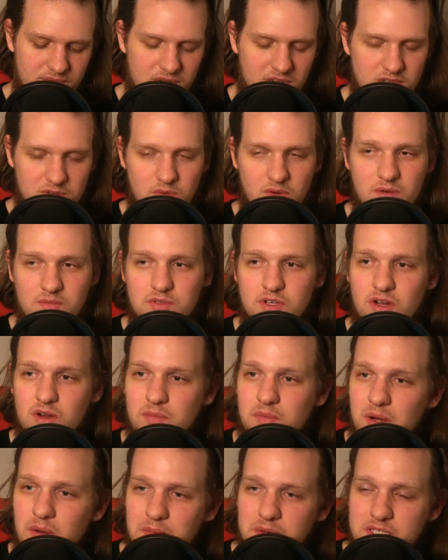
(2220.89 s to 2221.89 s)
that's why I'm
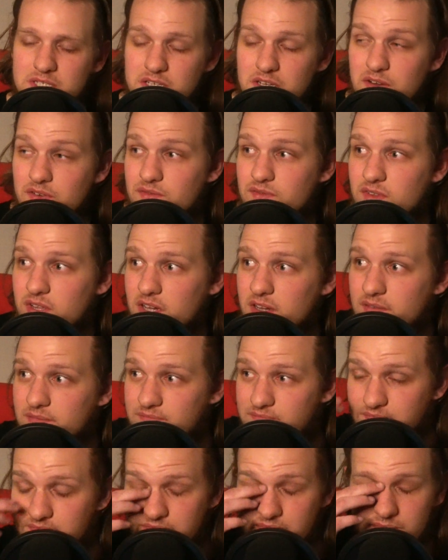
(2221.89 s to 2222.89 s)
talking about myself now.
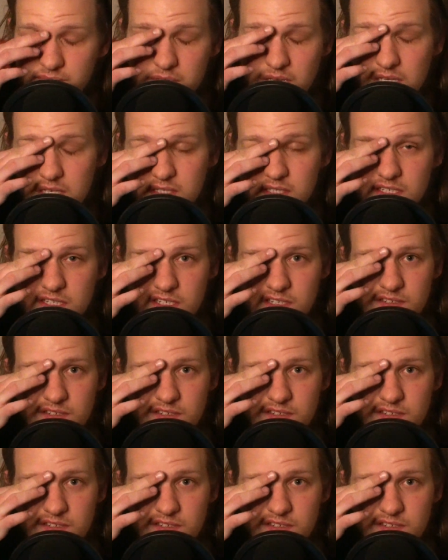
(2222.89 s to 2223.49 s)
It's